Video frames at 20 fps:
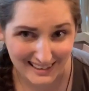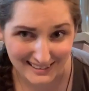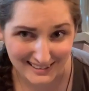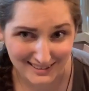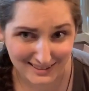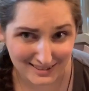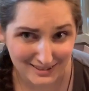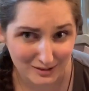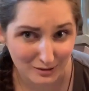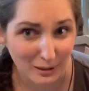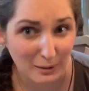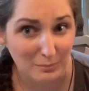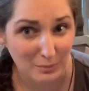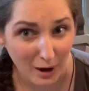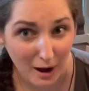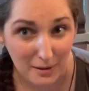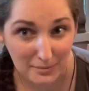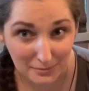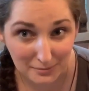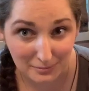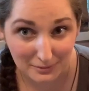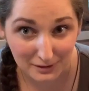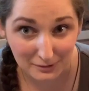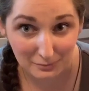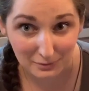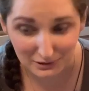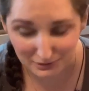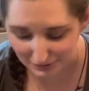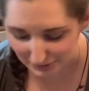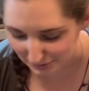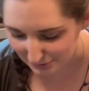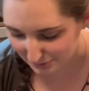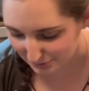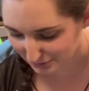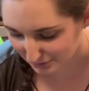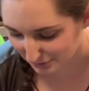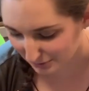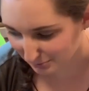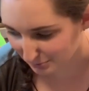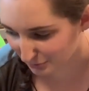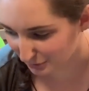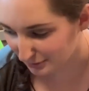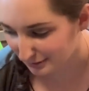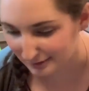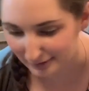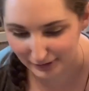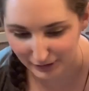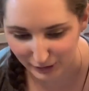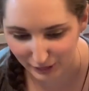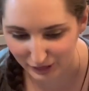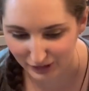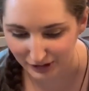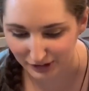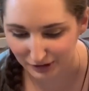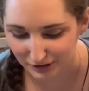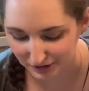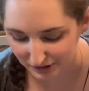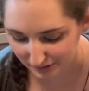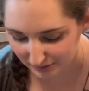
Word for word: nice, so I probably will use them more than I think,